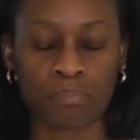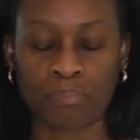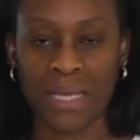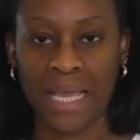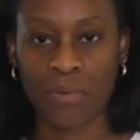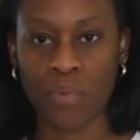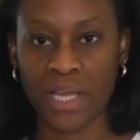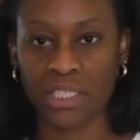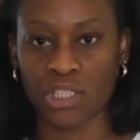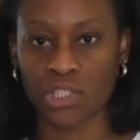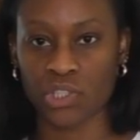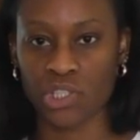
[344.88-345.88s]
Plain white
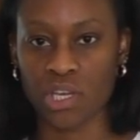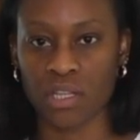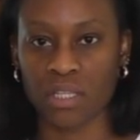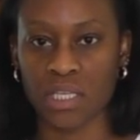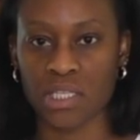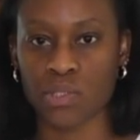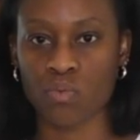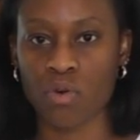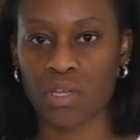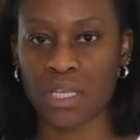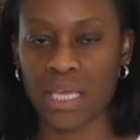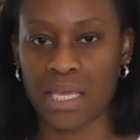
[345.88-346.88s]
t-shirt. This
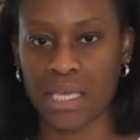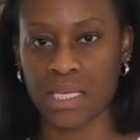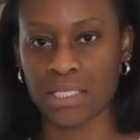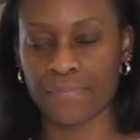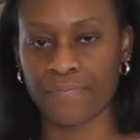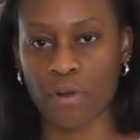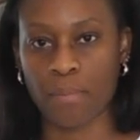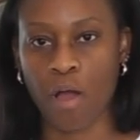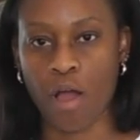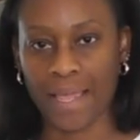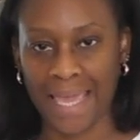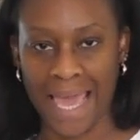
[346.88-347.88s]
one is from
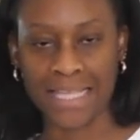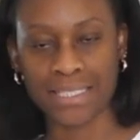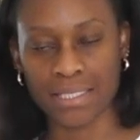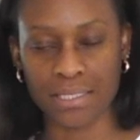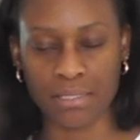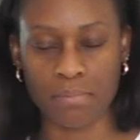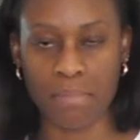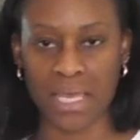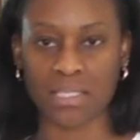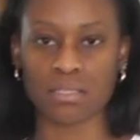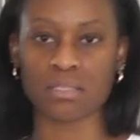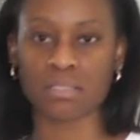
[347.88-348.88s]
Arquette. This is a
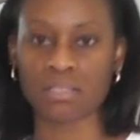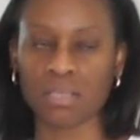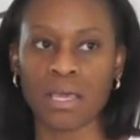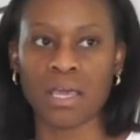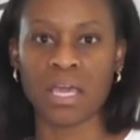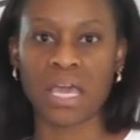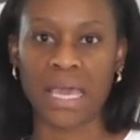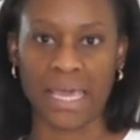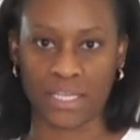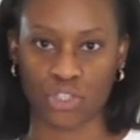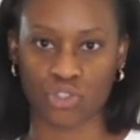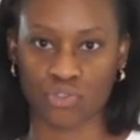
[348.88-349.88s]
men's
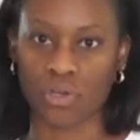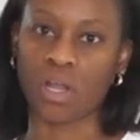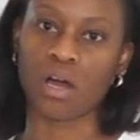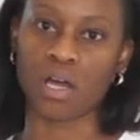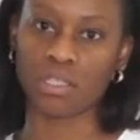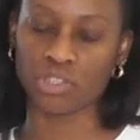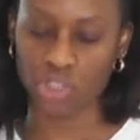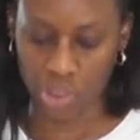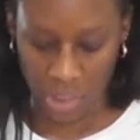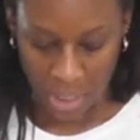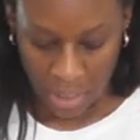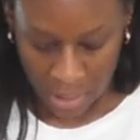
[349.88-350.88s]
extra large.
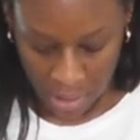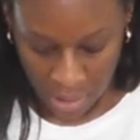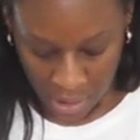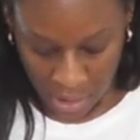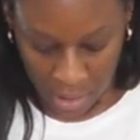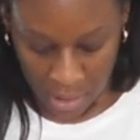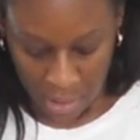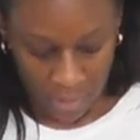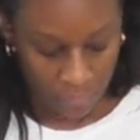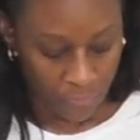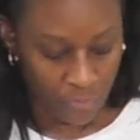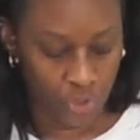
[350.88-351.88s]

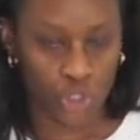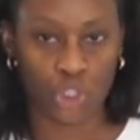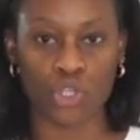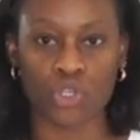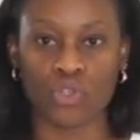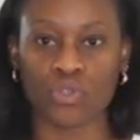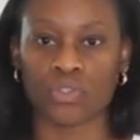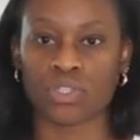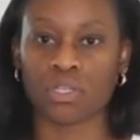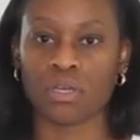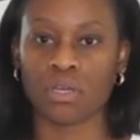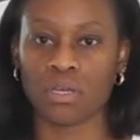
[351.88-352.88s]
For
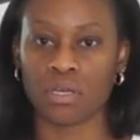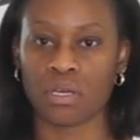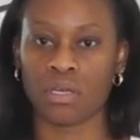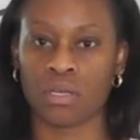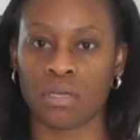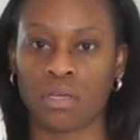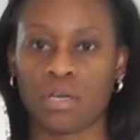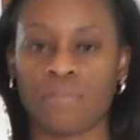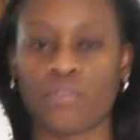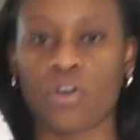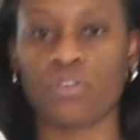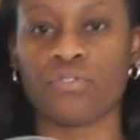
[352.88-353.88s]
shoes,
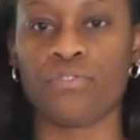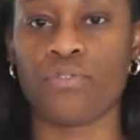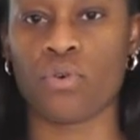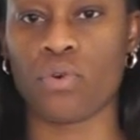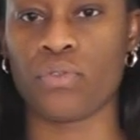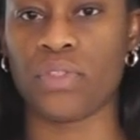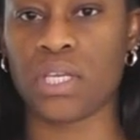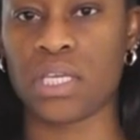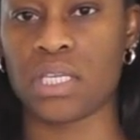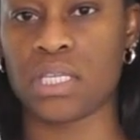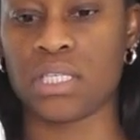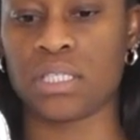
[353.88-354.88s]
I've gone for
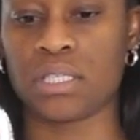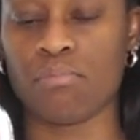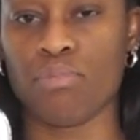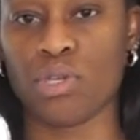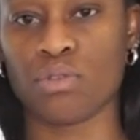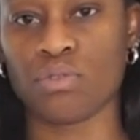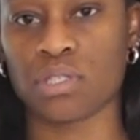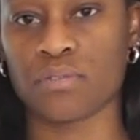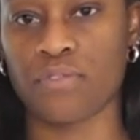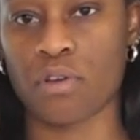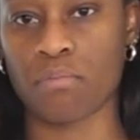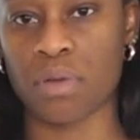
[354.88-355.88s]
these mules
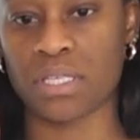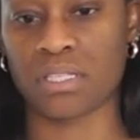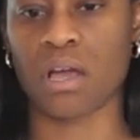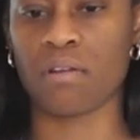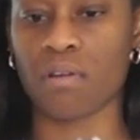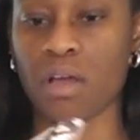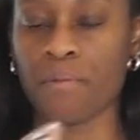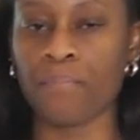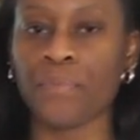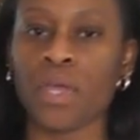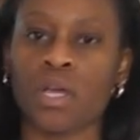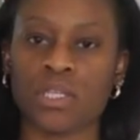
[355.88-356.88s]
from Zara.
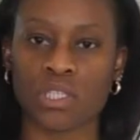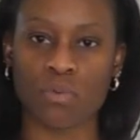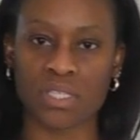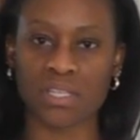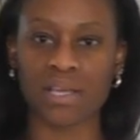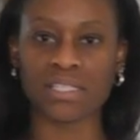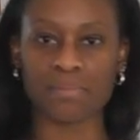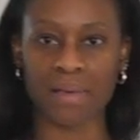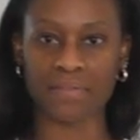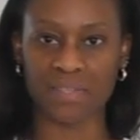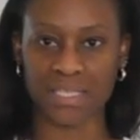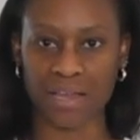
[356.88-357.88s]
So what's nice
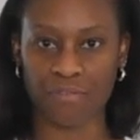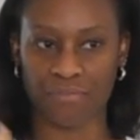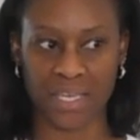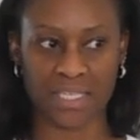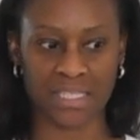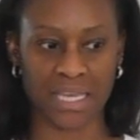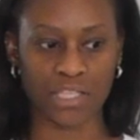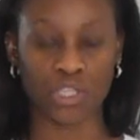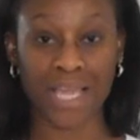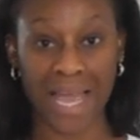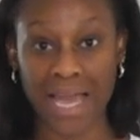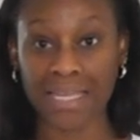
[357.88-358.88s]
about this outfit is that
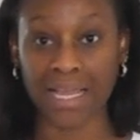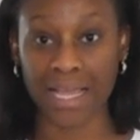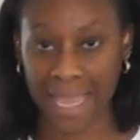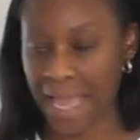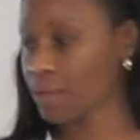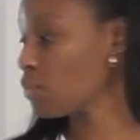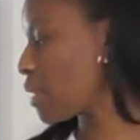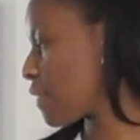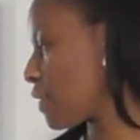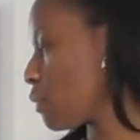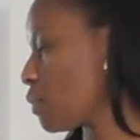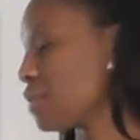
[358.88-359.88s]
I can wear
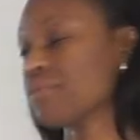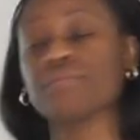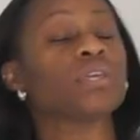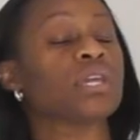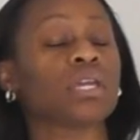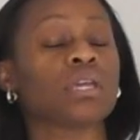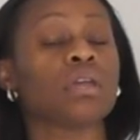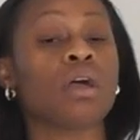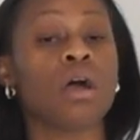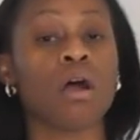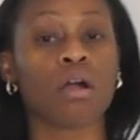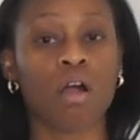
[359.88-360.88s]
that with the
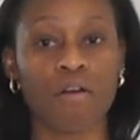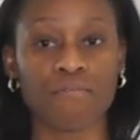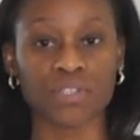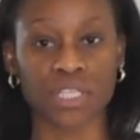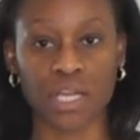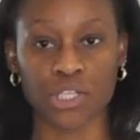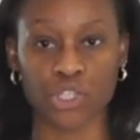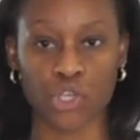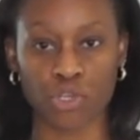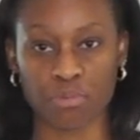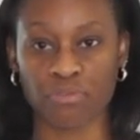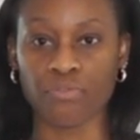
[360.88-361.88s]
Converse like I
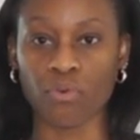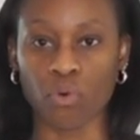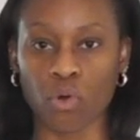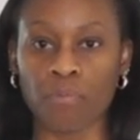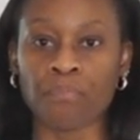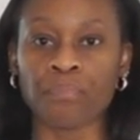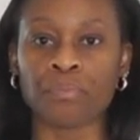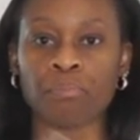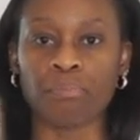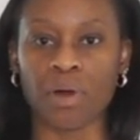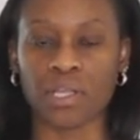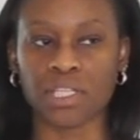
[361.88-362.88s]
showed you before,
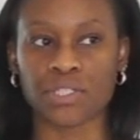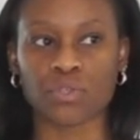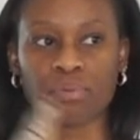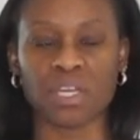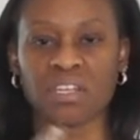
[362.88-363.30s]
but this could be a